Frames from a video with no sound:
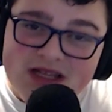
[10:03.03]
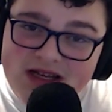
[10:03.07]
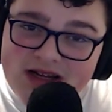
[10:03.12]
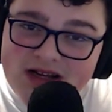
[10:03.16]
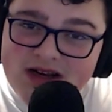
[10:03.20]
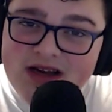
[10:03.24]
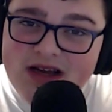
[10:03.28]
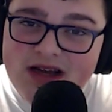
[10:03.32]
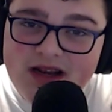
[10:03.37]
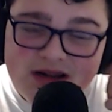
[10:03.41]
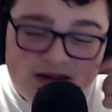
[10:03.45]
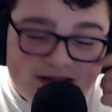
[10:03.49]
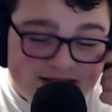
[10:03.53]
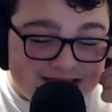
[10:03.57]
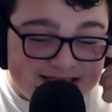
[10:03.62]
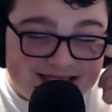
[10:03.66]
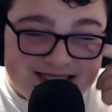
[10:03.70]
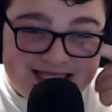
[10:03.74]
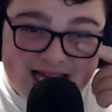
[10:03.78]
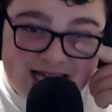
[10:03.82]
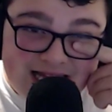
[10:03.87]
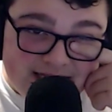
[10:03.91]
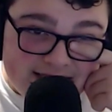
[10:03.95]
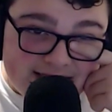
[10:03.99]
I know, uh, you know,
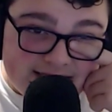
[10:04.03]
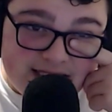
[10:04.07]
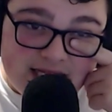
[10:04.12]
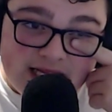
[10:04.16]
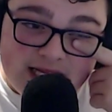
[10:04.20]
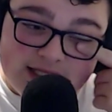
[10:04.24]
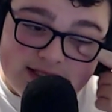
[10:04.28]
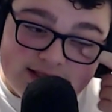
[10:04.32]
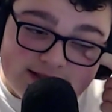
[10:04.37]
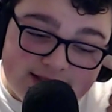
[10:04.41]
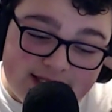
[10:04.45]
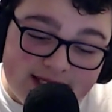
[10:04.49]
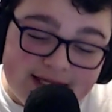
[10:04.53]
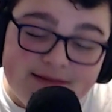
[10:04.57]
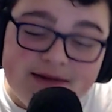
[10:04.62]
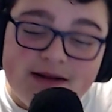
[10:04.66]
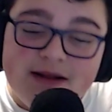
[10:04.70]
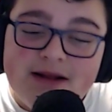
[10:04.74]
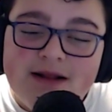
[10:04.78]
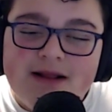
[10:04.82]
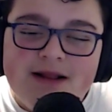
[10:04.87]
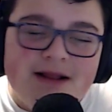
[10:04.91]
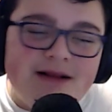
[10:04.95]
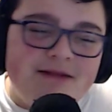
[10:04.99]
sad, sad, sad.
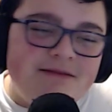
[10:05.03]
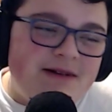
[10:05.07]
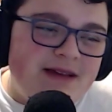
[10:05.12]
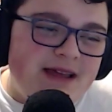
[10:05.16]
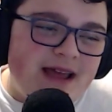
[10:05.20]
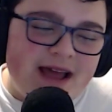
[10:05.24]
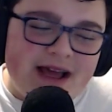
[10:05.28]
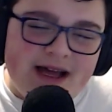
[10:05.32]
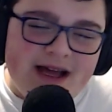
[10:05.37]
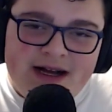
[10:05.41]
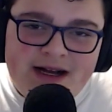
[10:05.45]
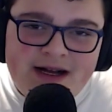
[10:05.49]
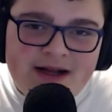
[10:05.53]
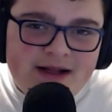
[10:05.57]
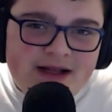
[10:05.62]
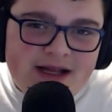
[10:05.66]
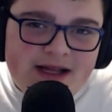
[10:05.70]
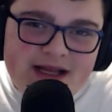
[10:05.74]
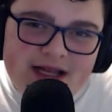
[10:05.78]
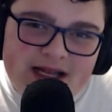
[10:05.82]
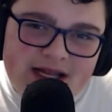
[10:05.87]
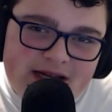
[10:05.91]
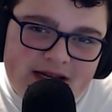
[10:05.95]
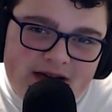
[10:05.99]
Yeah,
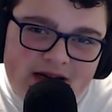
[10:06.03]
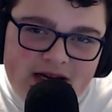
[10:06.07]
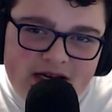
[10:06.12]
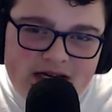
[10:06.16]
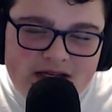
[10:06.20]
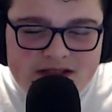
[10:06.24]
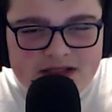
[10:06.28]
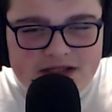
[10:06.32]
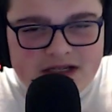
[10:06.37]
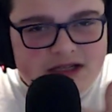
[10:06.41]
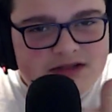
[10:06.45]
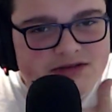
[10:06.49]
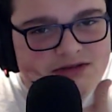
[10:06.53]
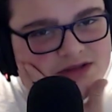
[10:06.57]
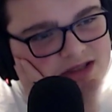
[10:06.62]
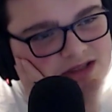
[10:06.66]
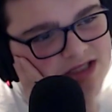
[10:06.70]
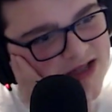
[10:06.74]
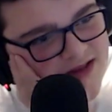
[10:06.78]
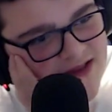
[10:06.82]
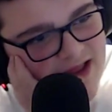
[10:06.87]
I, I, should, I should say